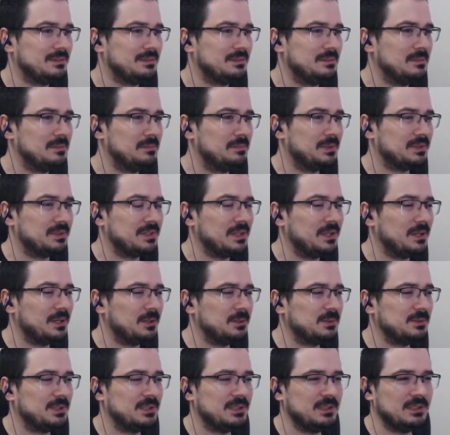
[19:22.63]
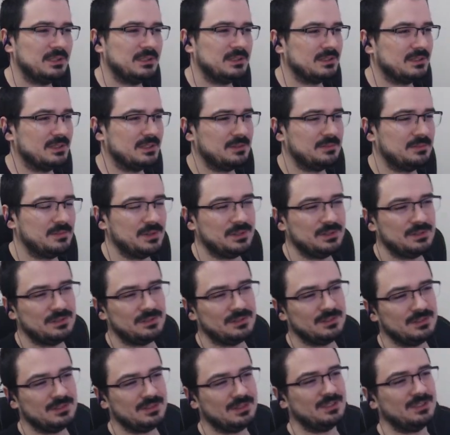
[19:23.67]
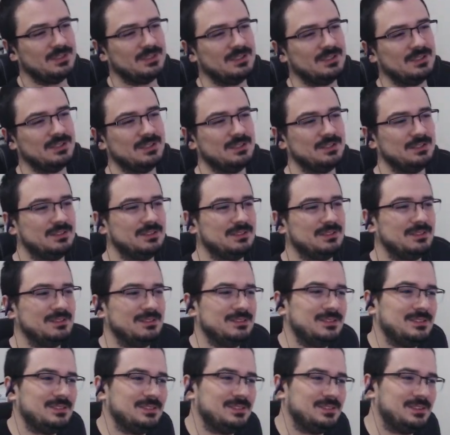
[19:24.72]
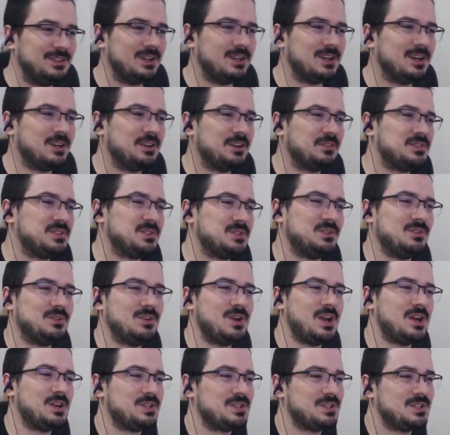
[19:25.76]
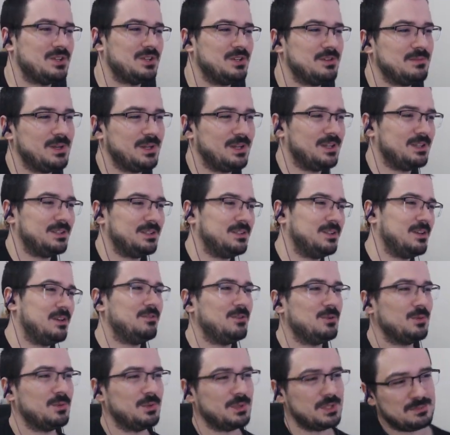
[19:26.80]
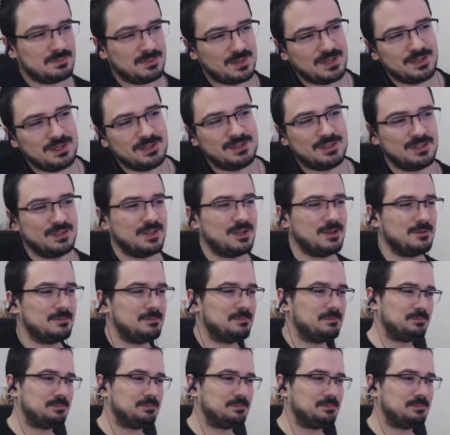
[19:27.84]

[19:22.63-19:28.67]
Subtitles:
But now, like, oh man... the Hearthstone Rush. Oh my god, everyone was playing that game.